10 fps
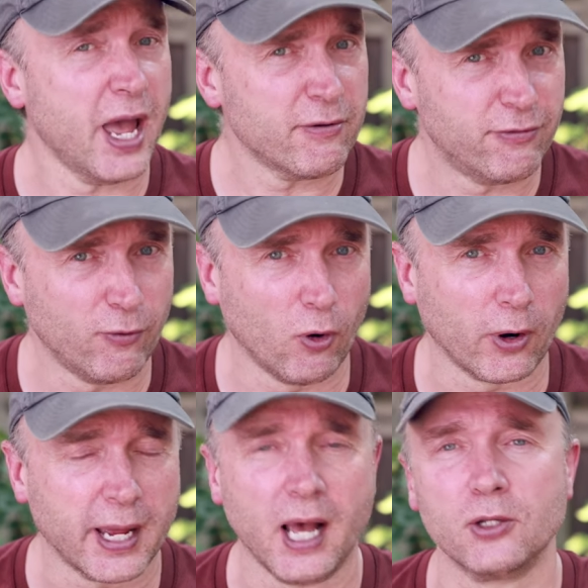
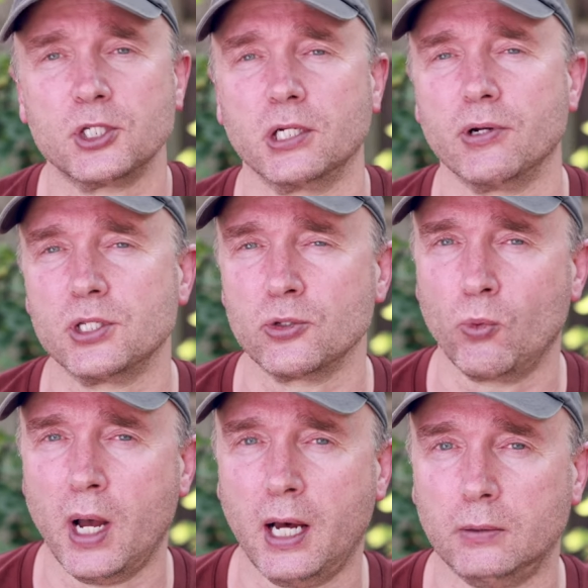f4 L series as
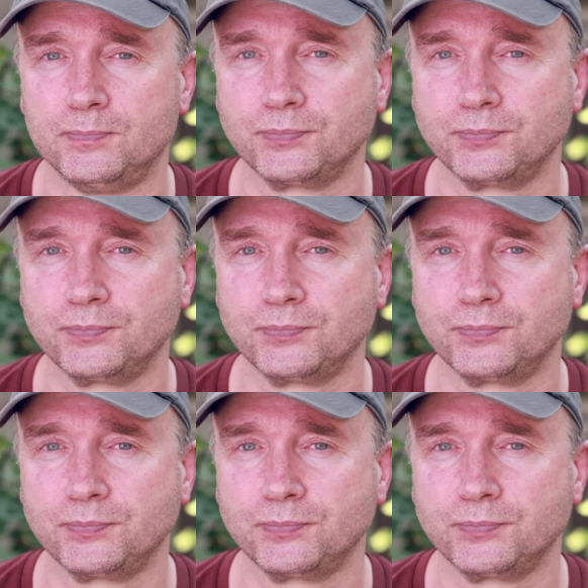well.